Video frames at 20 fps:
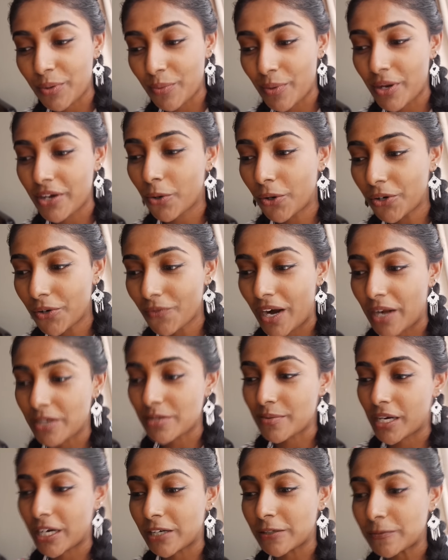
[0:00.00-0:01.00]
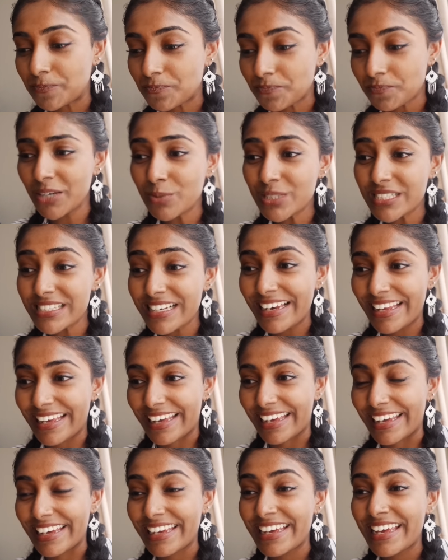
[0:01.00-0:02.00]
We were on a roundabout, it was
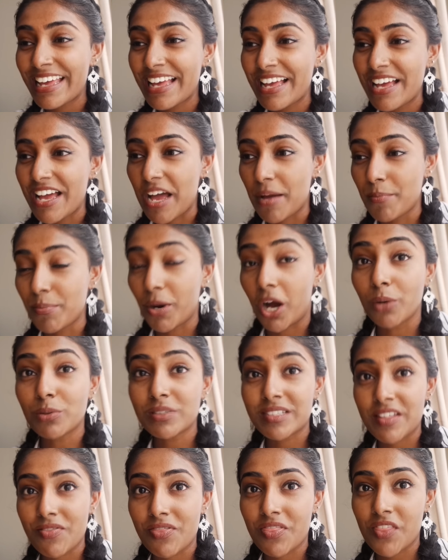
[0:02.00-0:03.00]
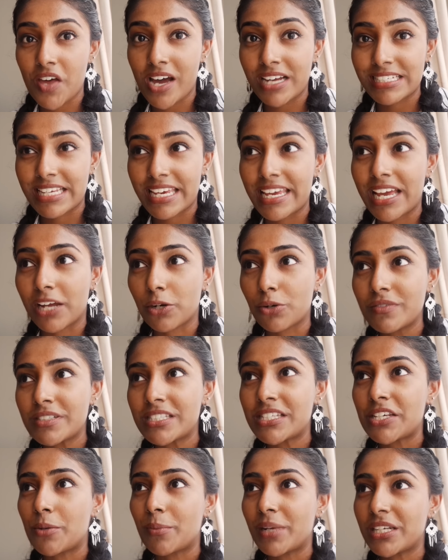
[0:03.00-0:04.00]
clear, but I was in third gear, and
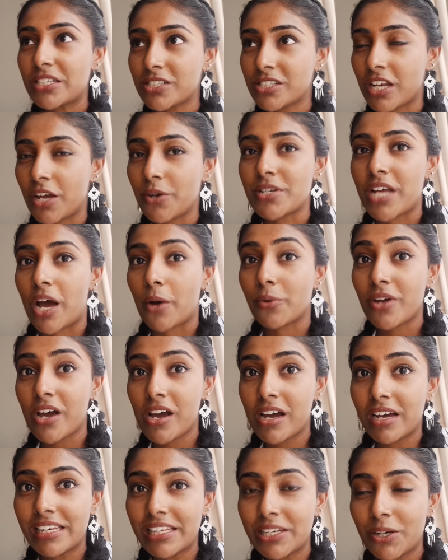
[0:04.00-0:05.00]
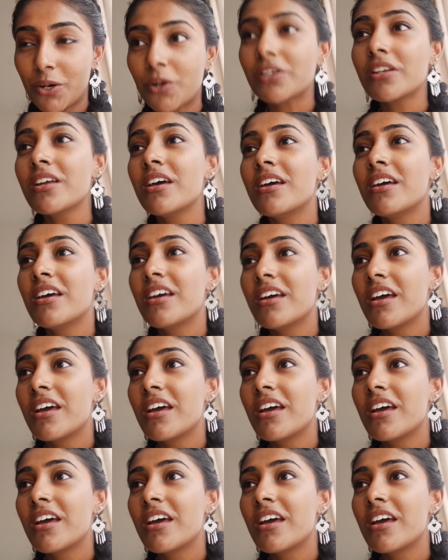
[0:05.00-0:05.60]
obviously you're meant to slow down early on.